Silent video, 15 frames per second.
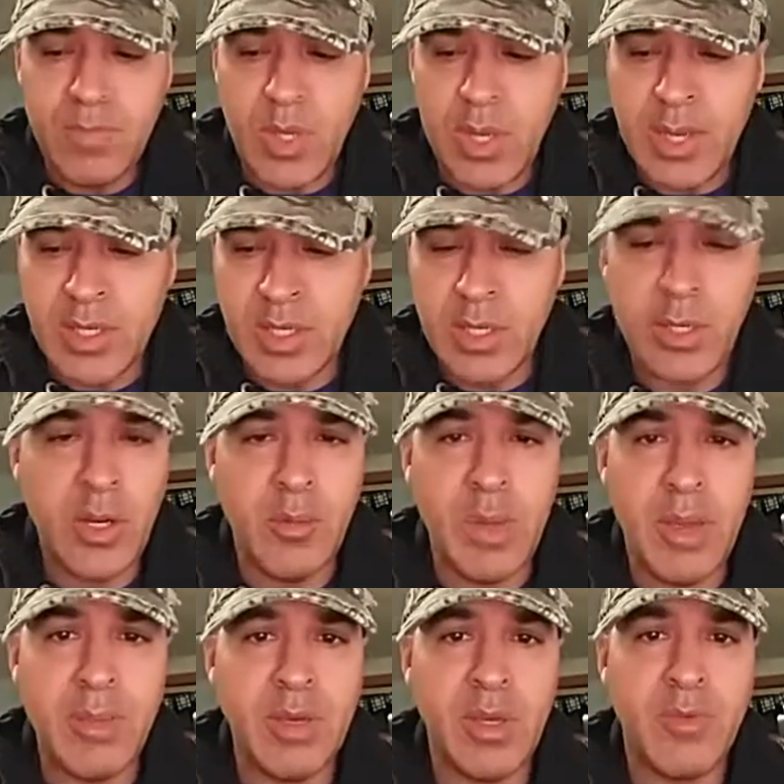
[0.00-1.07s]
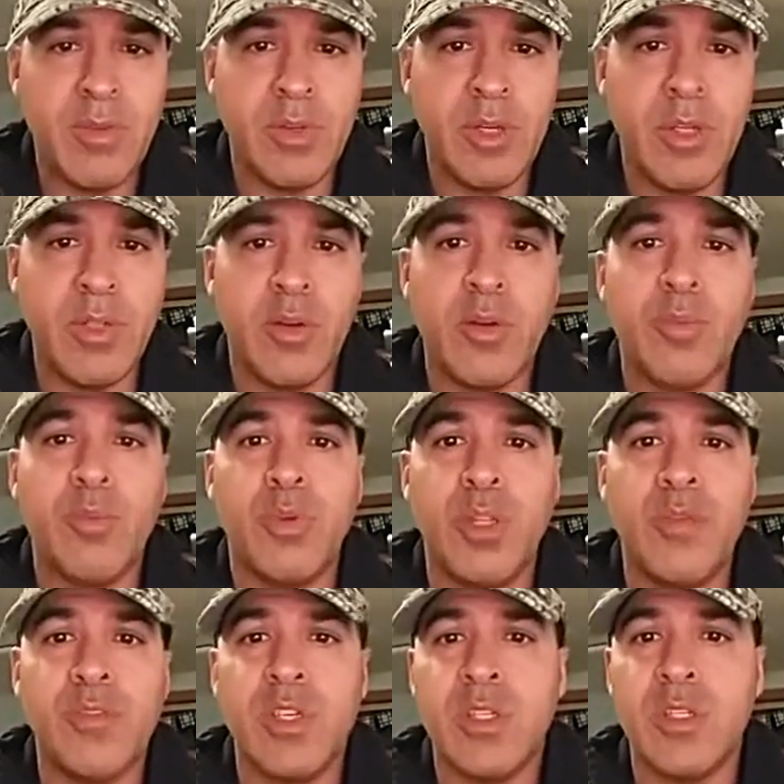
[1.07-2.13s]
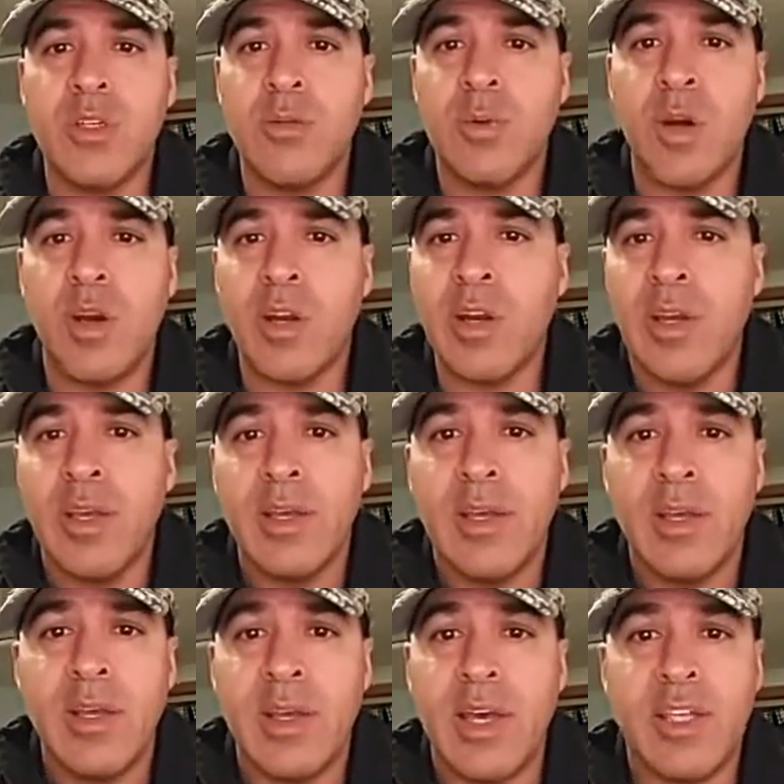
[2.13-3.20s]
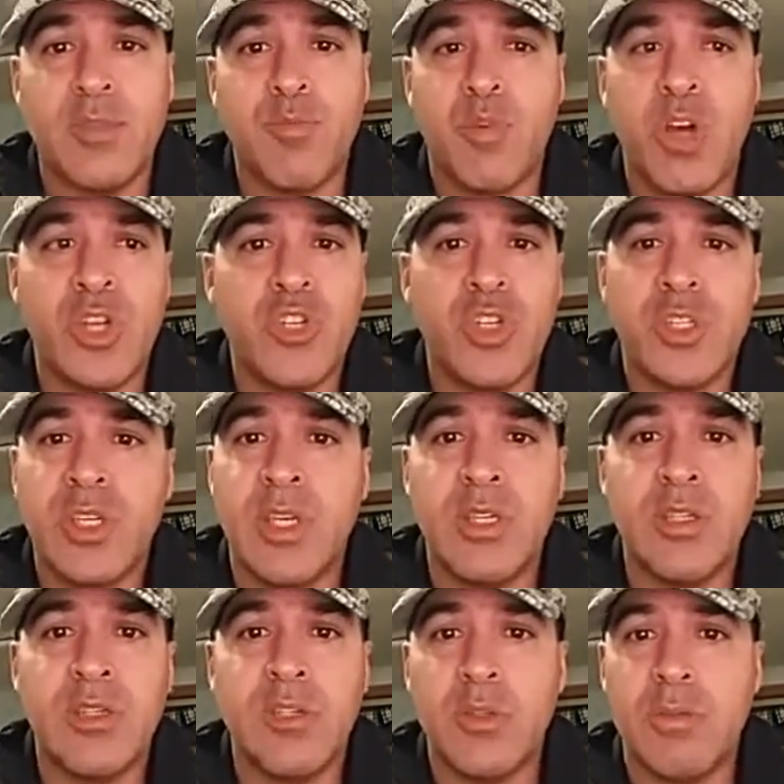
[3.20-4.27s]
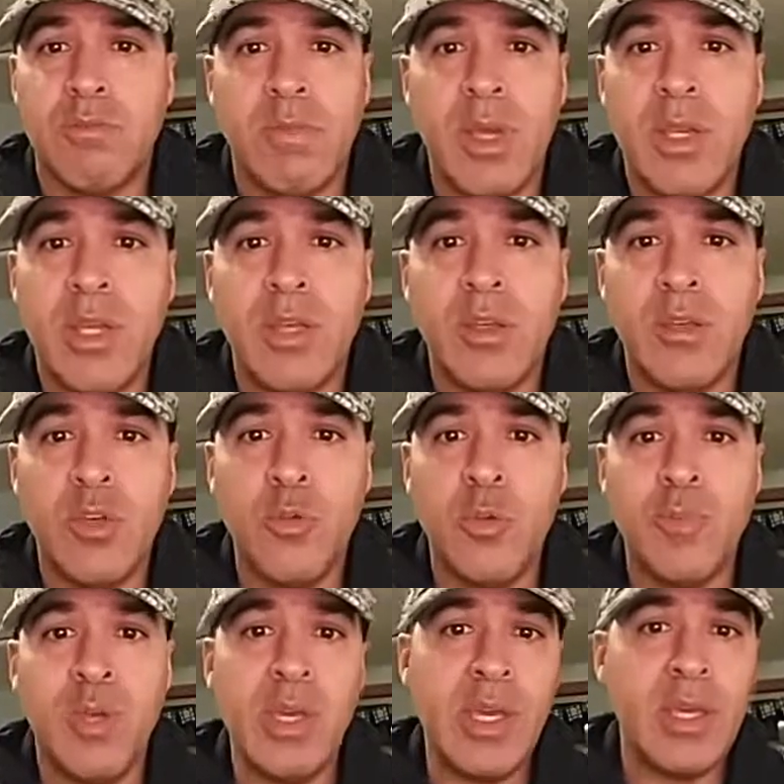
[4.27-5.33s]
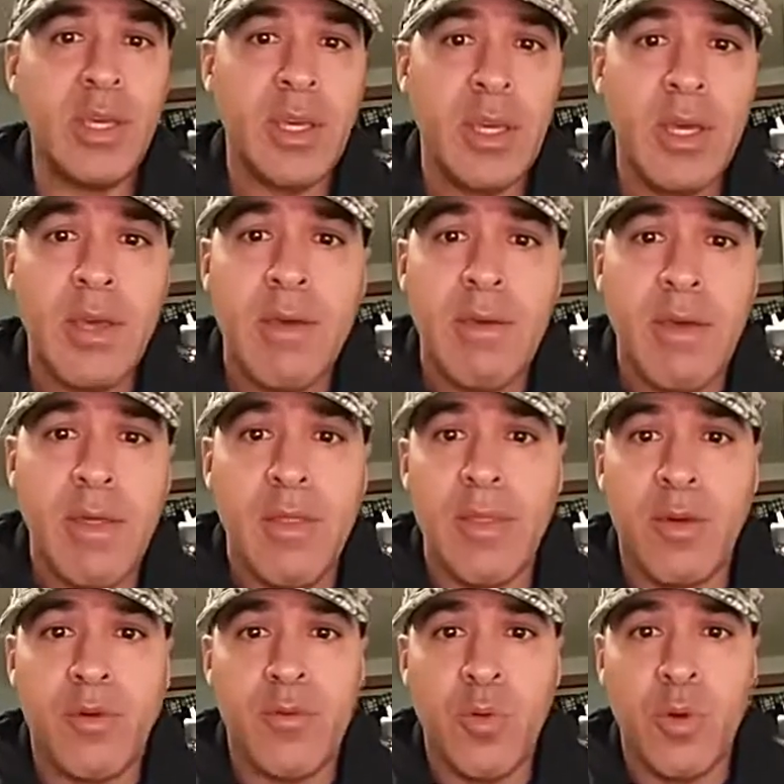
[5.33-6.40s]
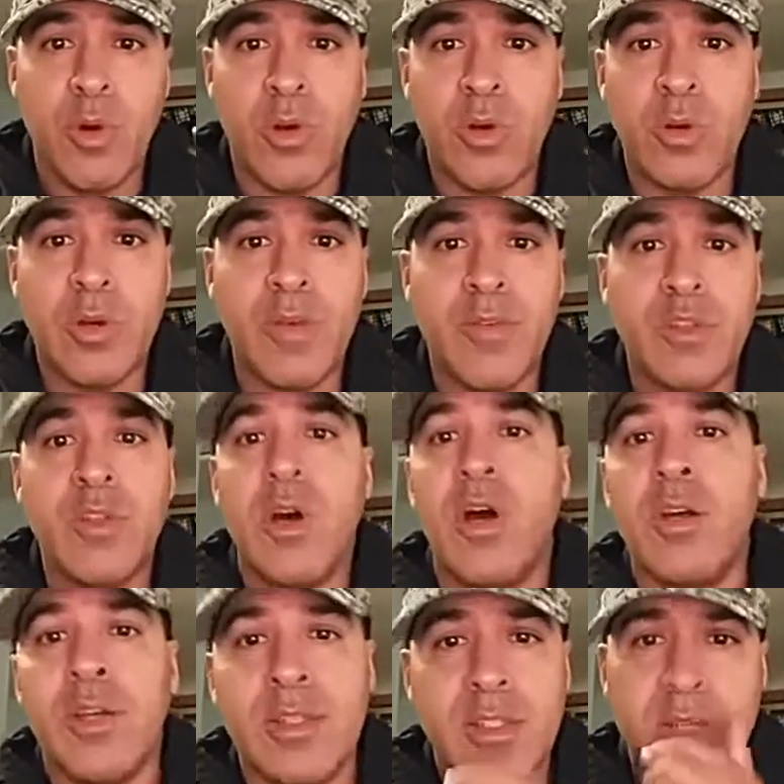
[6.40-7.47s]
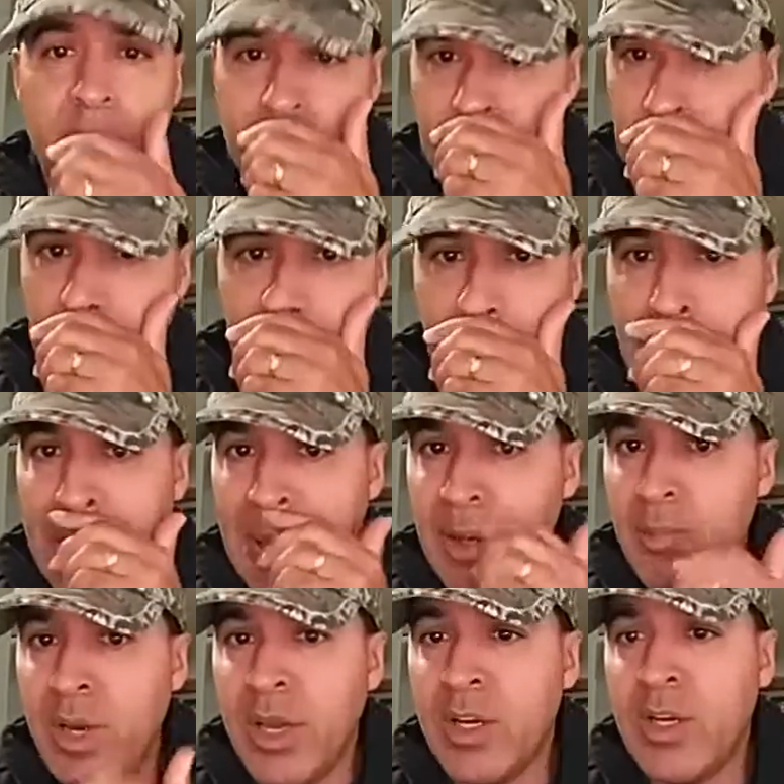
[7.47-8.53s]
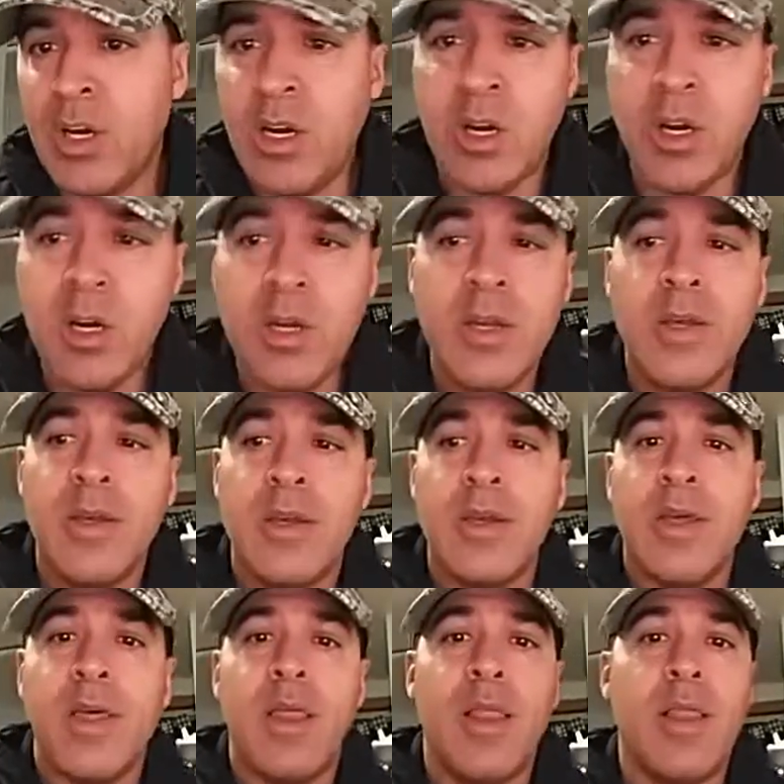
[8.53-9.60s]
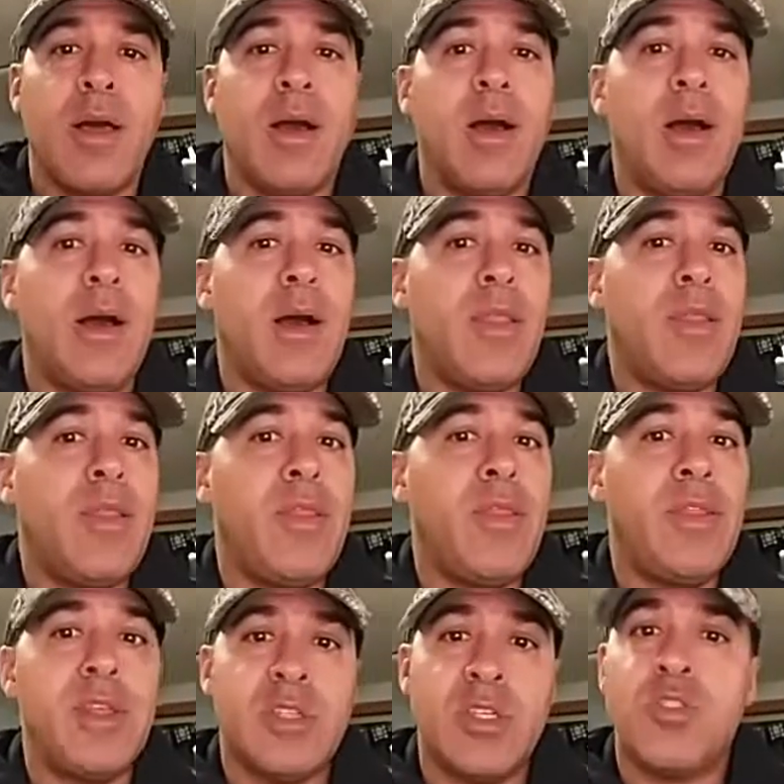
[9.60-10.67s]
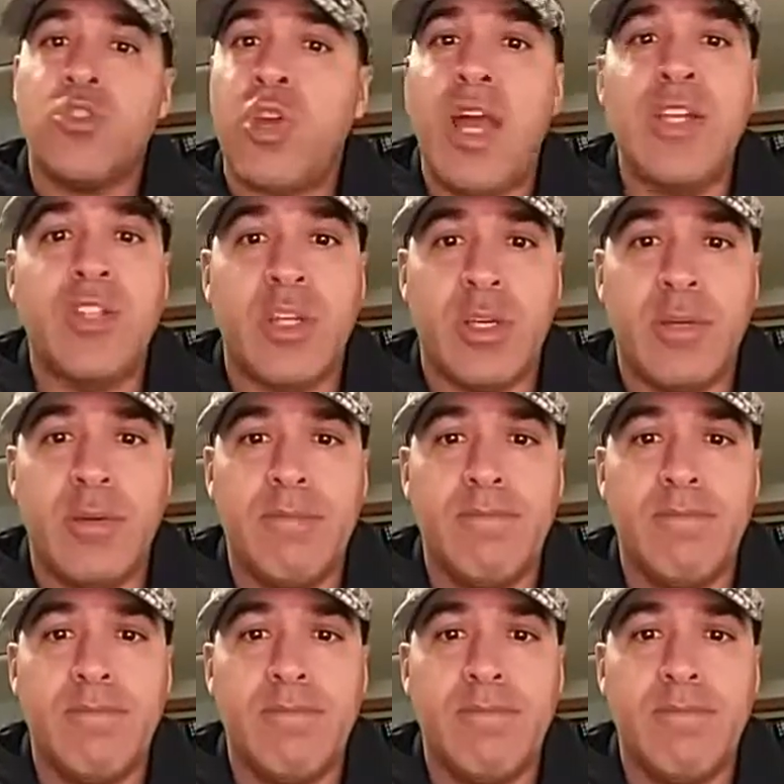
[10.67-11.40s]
maybe even in their belief system are as precious as any human being. Therefore, if a dog gets hit by a car, this is tragic.